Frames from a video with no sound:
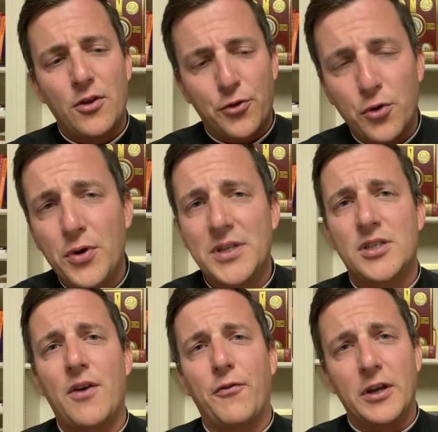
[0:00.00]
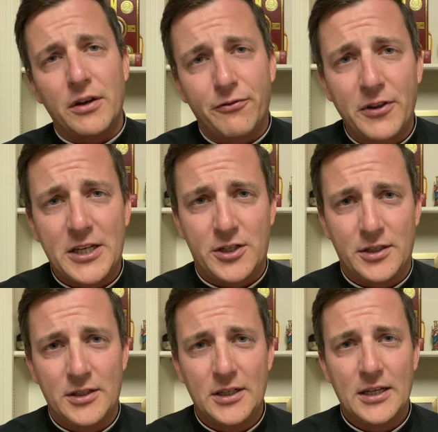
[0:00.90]
through his suffering and
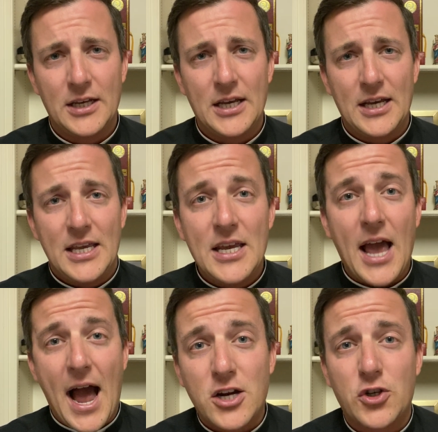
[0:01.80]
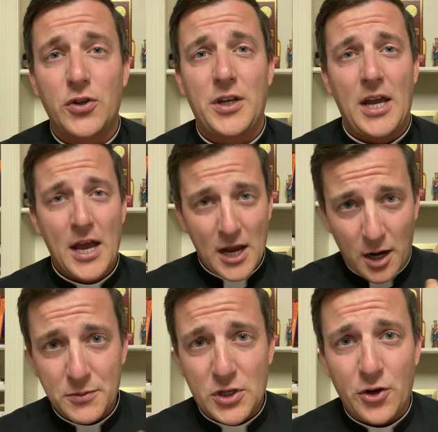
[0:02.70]
affliction, he actually
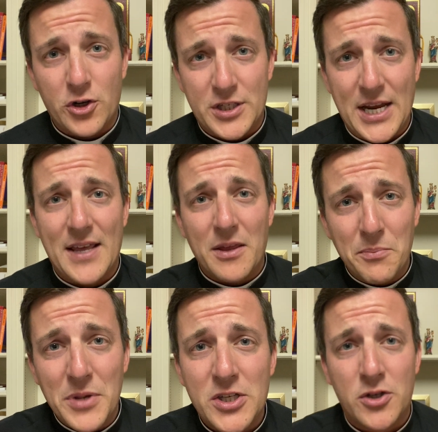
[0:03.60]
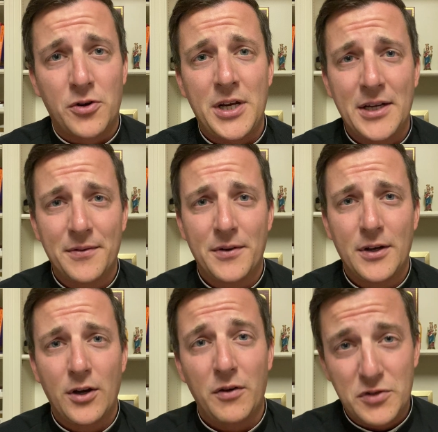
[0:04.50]
comes to understand the mystery
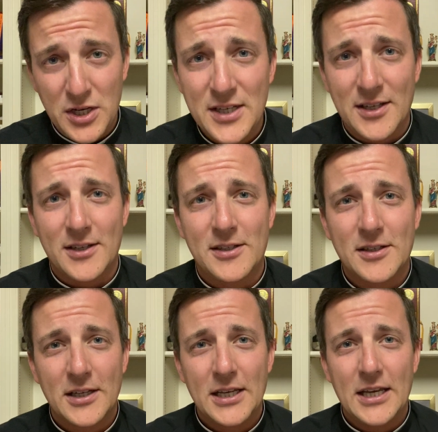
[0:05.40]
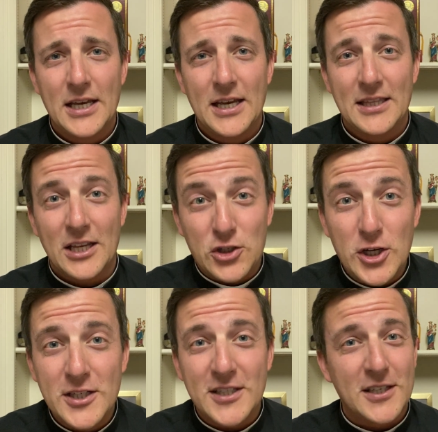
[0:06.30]
of Jesus. That
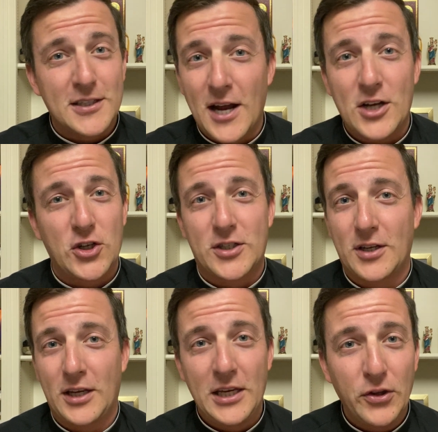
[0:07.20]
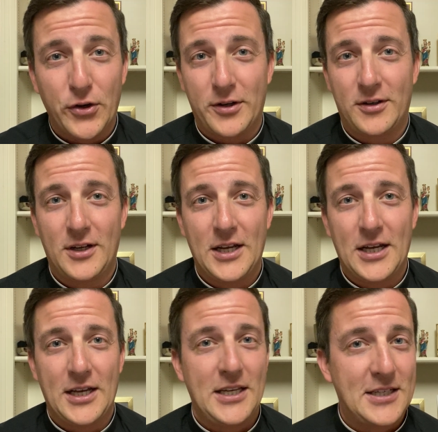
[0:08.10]
Jesus is not just a healer.
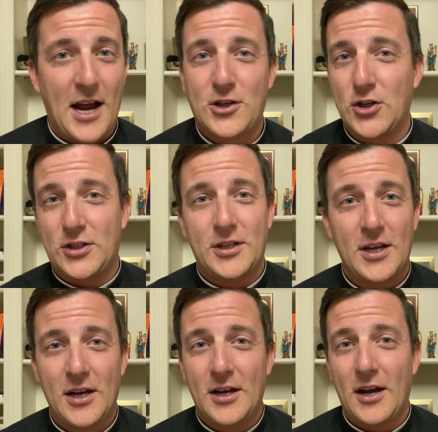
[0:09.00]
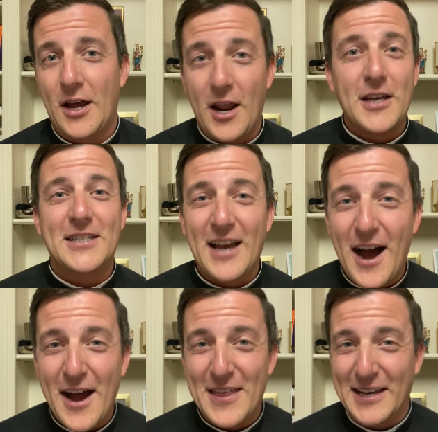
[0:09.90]
He's not just a nice
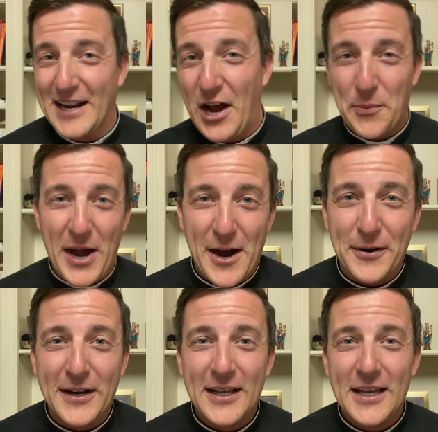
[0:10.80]
guy that can help out.